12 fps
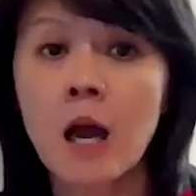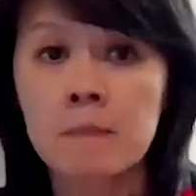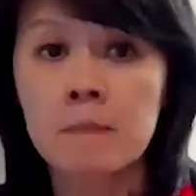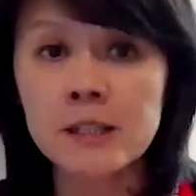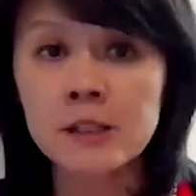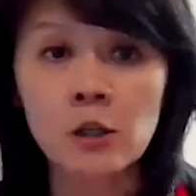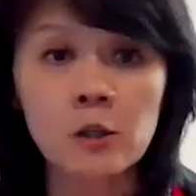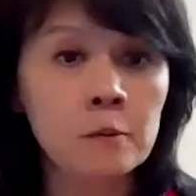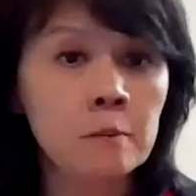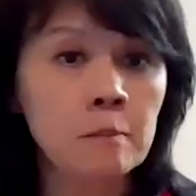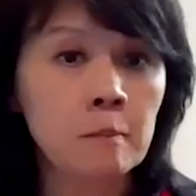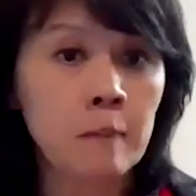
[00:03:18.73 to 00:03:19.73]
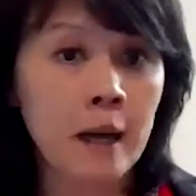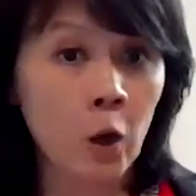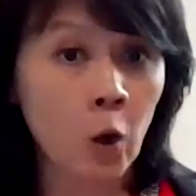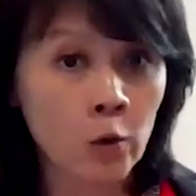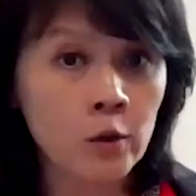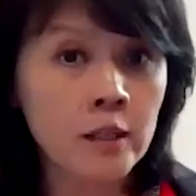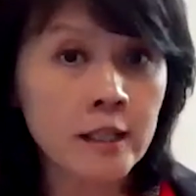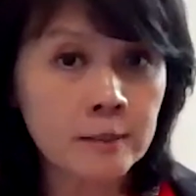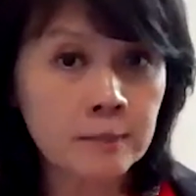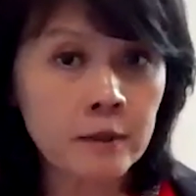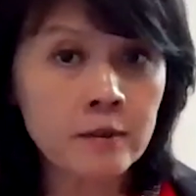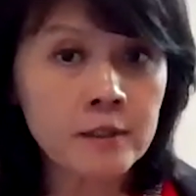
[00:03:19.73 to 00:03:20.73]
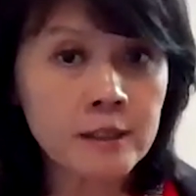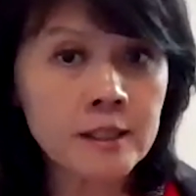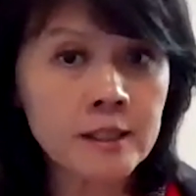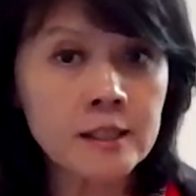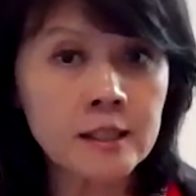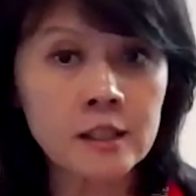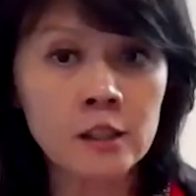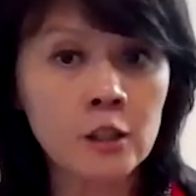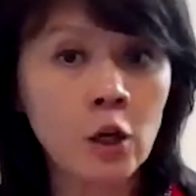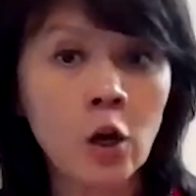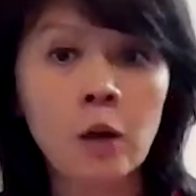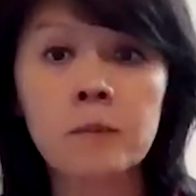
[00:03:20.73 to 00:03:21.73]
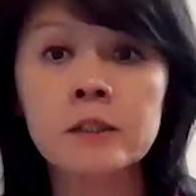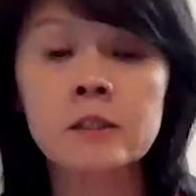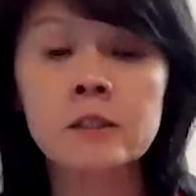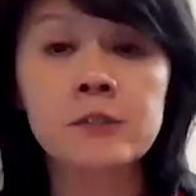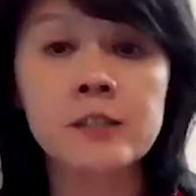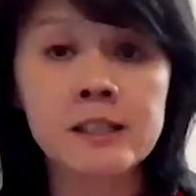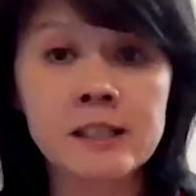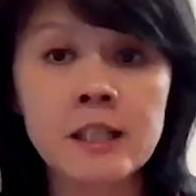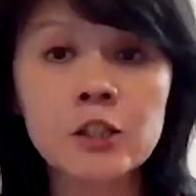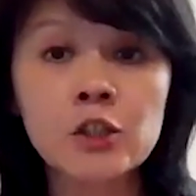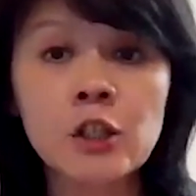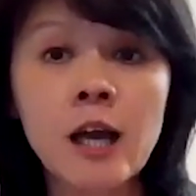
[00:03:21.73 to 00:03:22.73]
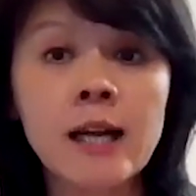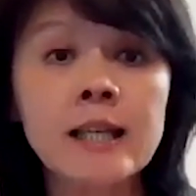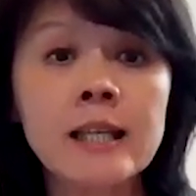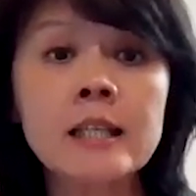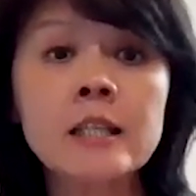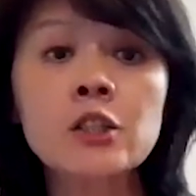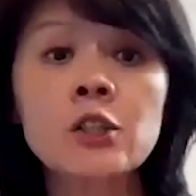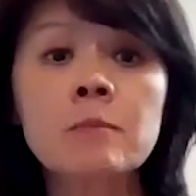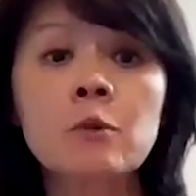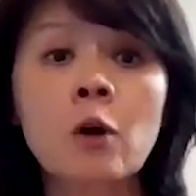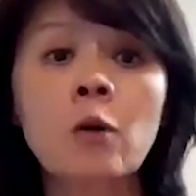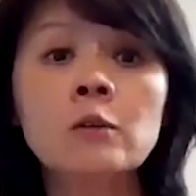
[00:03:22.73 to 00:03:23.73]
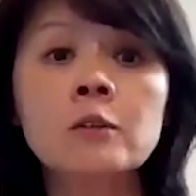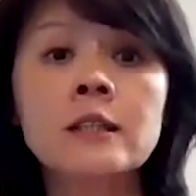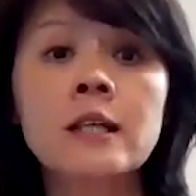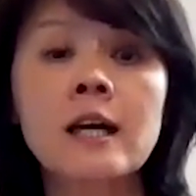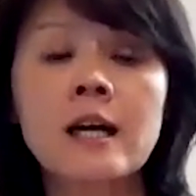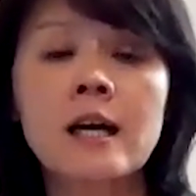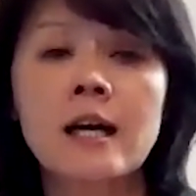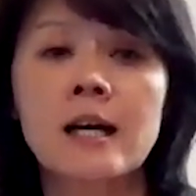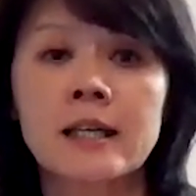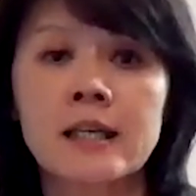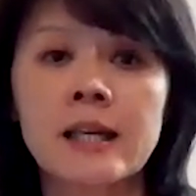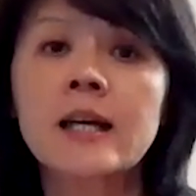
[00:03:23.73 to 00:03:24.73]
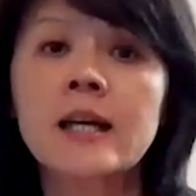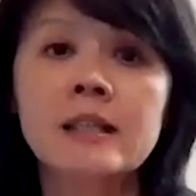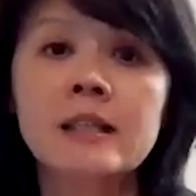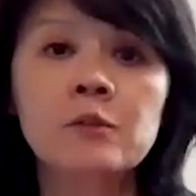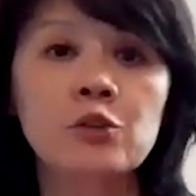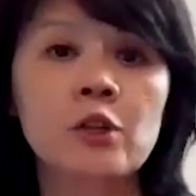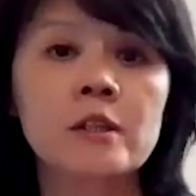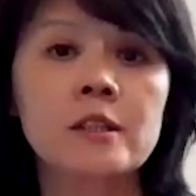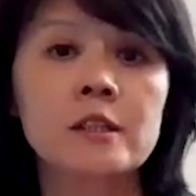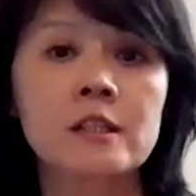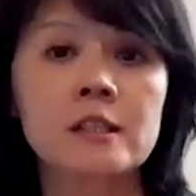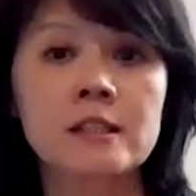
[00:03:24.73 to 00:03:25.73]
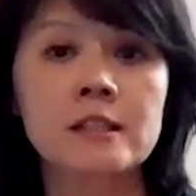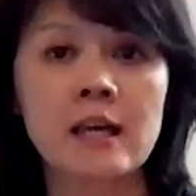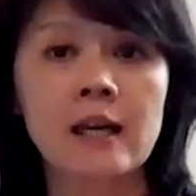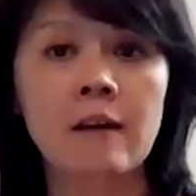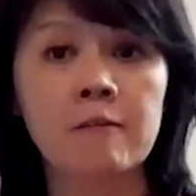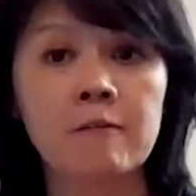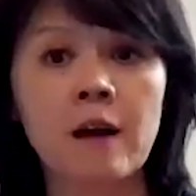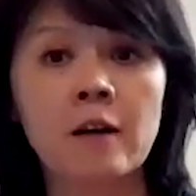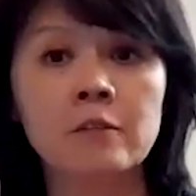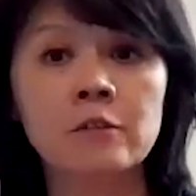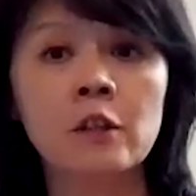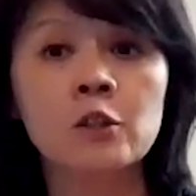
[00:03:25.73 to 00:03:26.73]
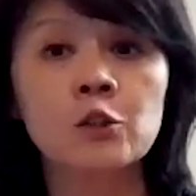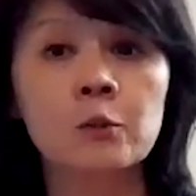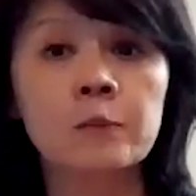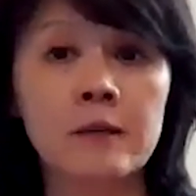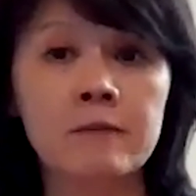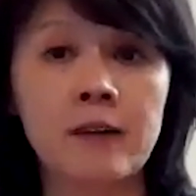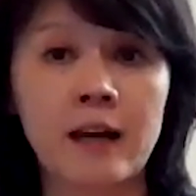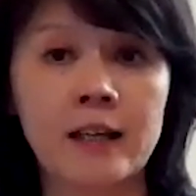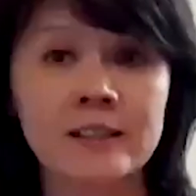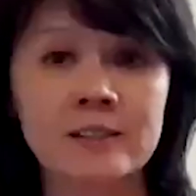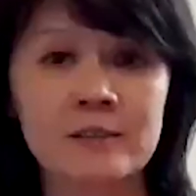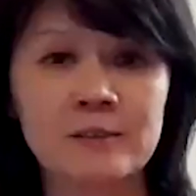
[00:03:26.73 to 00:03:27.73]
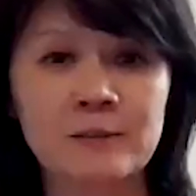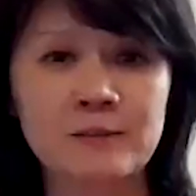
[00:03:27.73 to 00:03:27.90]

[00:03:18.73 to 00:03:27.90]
Based on my own experiences in collaborative research and leadership roles, here are some strategies that I've found to be effective.